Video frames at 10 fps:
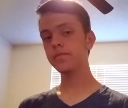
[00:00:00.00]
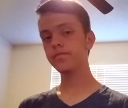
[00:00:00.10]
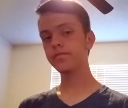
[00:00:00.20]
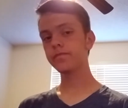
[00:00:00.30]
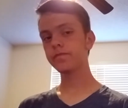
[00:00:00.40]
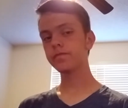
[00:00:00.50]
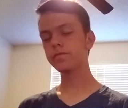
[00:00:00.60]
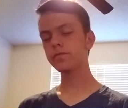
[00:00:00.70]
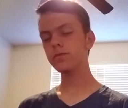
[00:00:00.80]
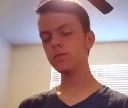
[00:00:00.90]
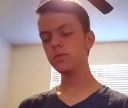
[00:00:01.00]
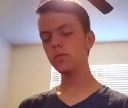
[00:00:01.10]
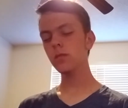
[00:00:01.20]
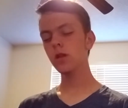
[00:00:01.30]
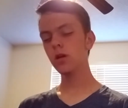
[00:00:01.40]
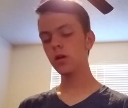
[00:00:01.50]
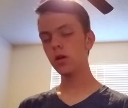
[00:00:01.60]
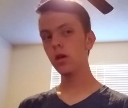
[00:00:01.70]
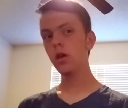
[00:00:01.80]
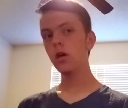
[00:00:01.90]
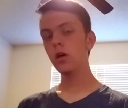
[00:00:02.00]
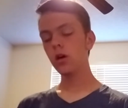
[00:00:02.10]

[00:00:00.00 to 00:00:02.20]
[no speech]